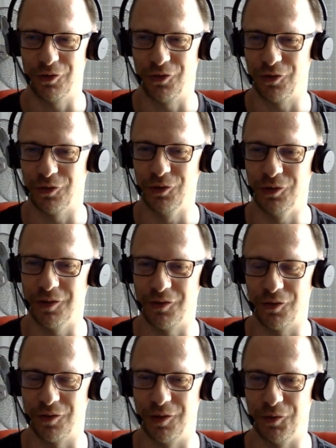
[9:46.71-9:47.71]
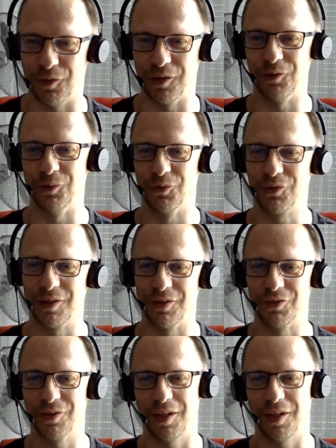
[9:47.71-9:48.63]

it's a different use case.